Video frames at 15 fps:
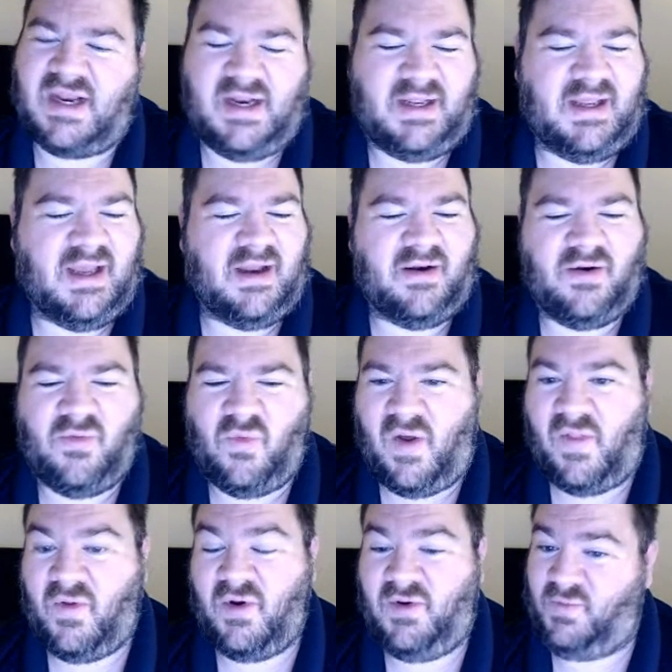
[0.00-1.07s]
and again,
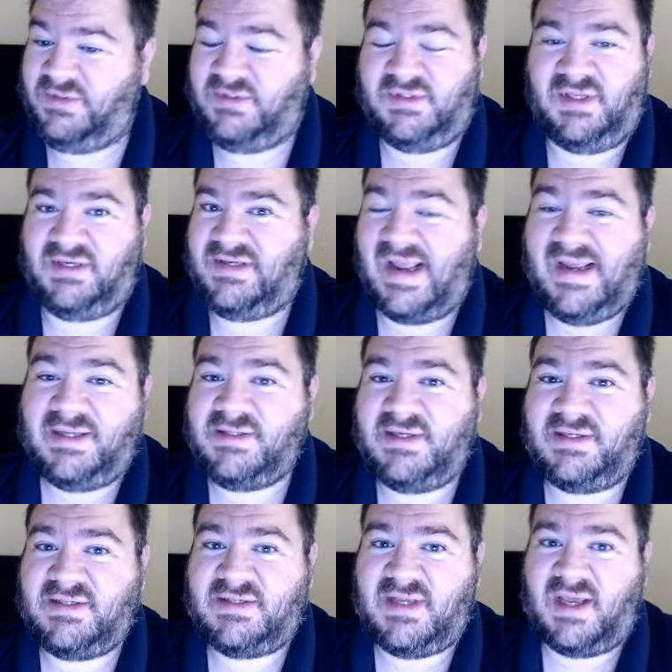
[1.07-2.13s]
whether it was the dance
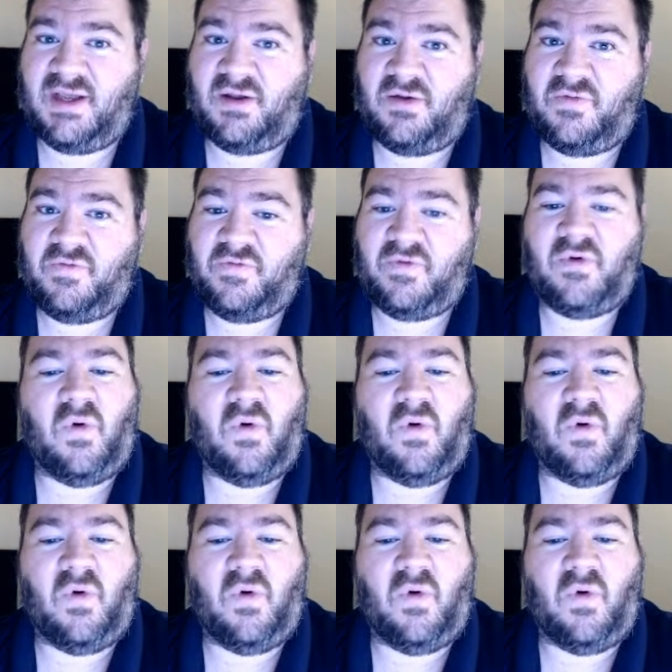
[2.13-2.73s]
itself